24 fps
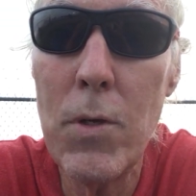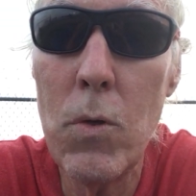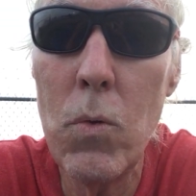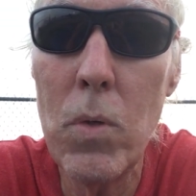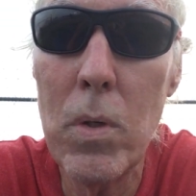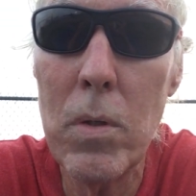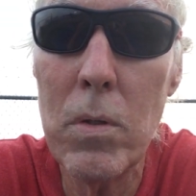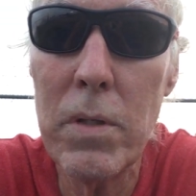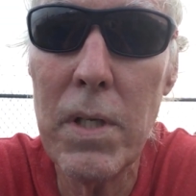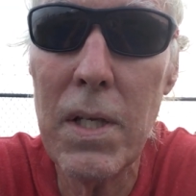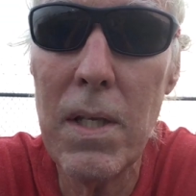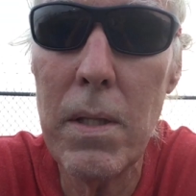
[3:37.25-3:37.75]
You
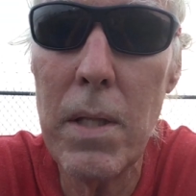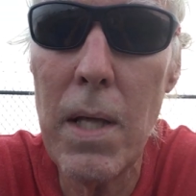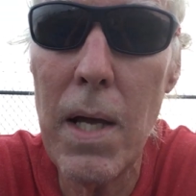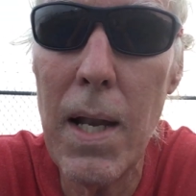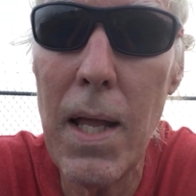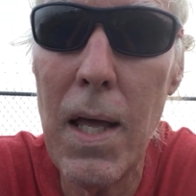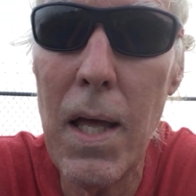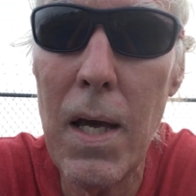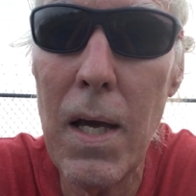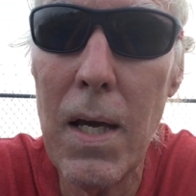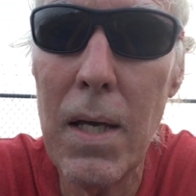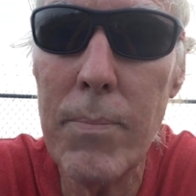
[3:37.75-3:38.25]
will need
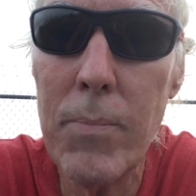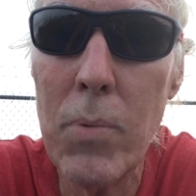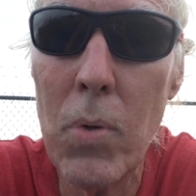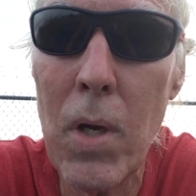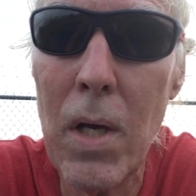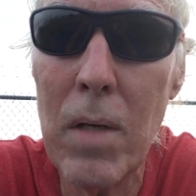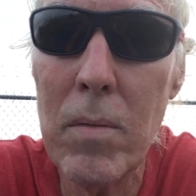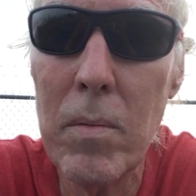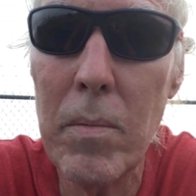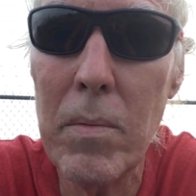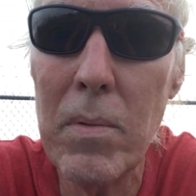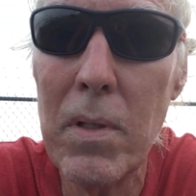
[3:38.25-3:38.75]
that app
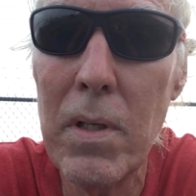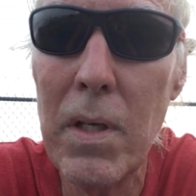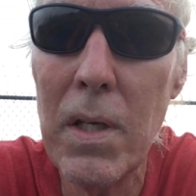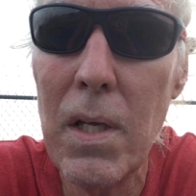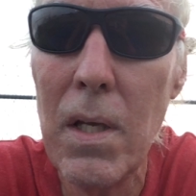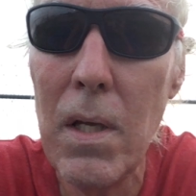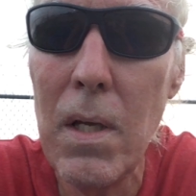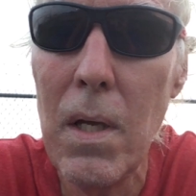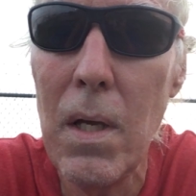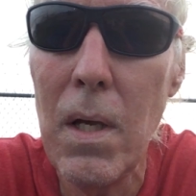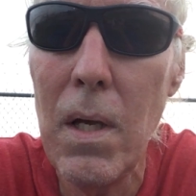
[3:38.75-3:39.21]
probably.